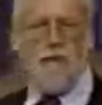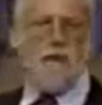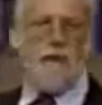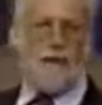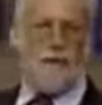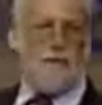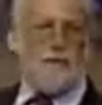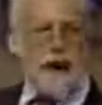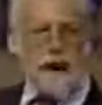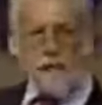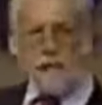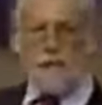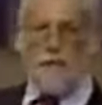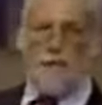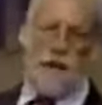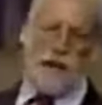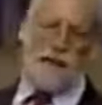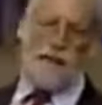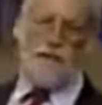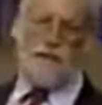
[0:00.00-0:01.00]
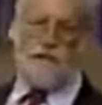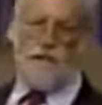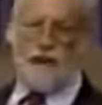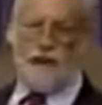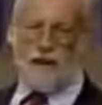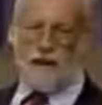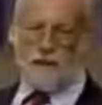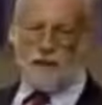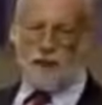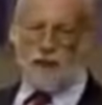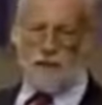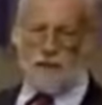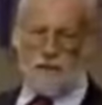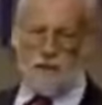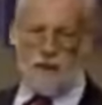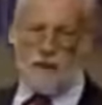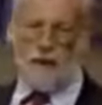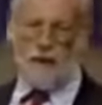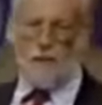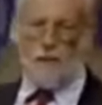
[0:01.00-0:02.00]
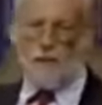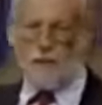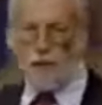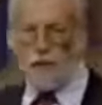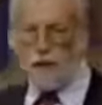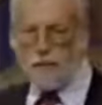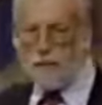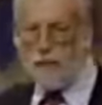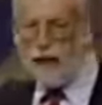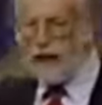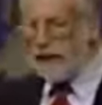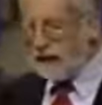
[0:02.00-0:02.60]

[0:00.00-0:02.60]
him into the five points of fellowship, which is